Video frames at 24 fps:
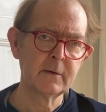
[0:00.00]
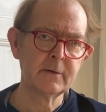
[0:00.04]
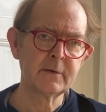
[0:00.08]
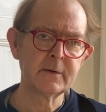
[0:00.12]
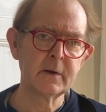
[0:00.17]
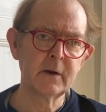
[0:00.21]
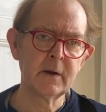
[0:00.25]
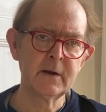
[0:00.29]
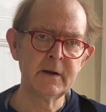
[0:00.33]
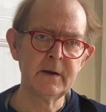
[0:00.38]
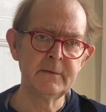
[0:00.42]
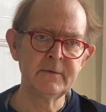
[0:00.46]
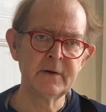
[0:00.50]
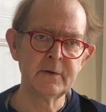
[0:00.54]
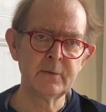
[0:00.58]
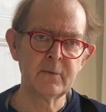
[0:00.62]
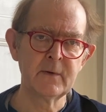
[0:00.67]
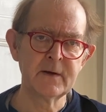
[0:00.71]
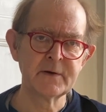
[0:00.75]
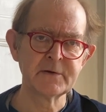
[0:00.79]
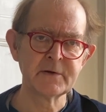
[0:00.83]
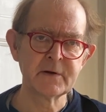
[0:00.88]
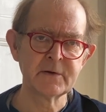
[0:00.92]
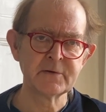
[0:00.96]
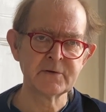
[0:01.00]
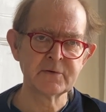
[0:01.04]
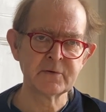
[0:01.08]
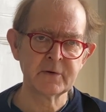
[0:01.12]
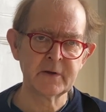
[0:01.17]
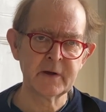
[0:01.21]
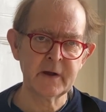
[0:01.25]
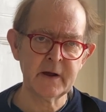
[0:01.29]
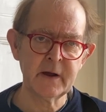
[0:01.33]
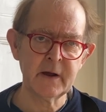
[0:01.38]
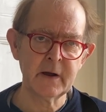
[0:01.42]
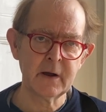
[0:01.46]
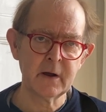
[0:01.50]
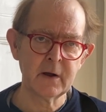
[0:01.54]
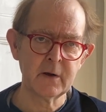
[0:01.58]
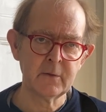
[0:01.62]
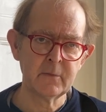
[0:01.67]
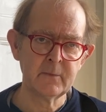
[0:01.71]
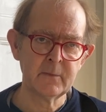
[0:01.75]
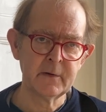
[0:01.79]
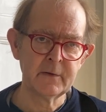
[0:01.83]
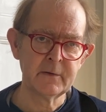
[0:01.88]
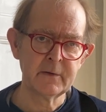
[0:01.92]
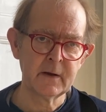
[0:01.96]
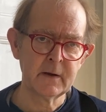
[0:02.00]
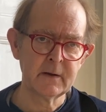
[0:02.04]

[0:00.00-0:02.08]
So I live in a residential care home with